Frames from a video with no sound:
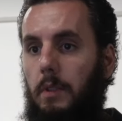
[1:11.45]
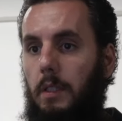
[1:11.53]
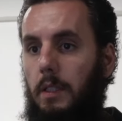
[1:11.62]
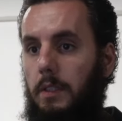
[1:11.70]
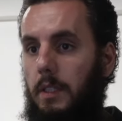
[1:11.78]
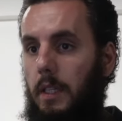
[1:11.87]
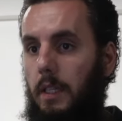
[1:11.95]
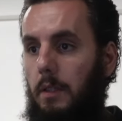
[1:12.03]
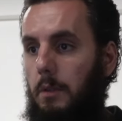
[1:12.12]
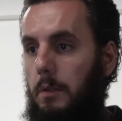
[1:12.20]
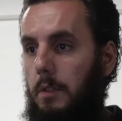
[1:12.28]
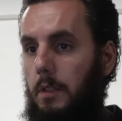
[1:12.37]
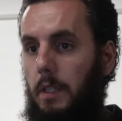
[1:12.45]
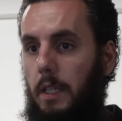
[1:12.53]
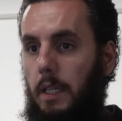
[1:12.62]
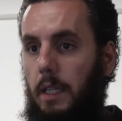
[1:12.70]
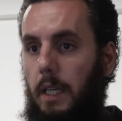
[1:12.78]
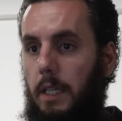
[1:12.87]
This guy ordered
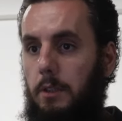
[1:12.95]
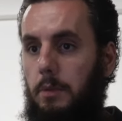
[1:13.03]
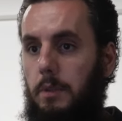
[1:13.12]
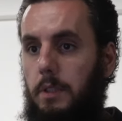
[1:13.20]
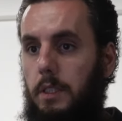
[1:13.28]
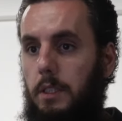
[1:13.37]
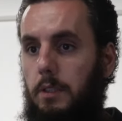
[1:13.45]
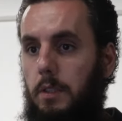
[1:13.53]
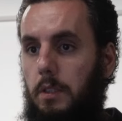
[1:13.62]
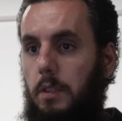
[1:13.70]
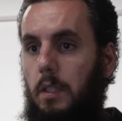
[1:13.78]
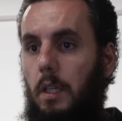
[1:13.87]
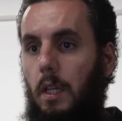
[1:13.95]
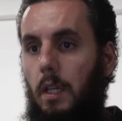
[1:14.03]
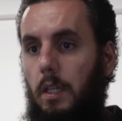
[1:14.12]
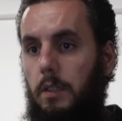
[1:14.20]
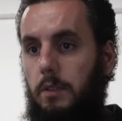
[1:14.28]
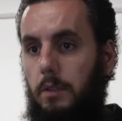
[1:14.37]
a actual t-shirt,
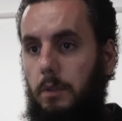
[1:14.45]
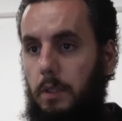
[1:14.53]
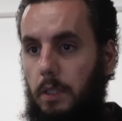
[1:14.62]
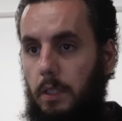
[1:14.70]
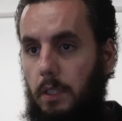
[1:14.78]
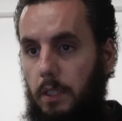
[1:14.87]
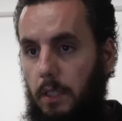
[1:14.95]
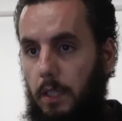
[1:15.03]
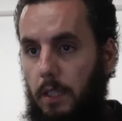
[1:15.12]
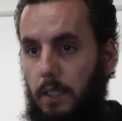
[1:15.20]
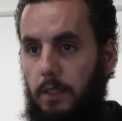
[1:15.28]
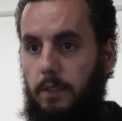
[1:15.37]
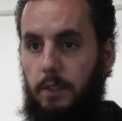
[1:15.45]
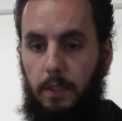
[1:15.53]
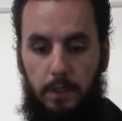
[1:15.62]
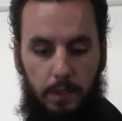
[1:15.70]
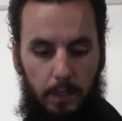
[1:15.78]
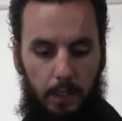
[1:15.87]
so he did the
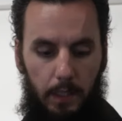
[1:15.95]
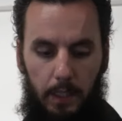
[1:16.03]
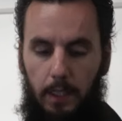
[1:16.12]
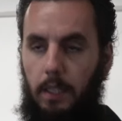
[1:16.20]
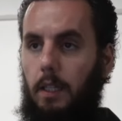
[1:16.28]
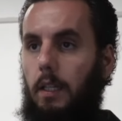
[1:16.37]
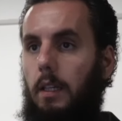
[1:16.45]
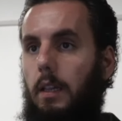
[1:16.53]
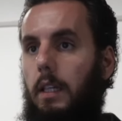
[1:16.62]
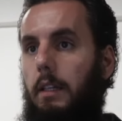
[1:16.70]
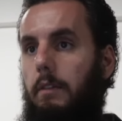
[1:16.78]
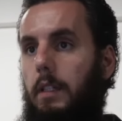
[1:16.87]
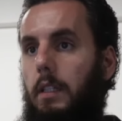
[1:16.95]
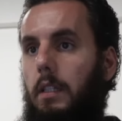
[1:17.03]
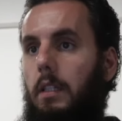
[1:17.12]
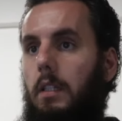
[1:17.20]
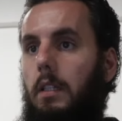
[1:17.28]
6911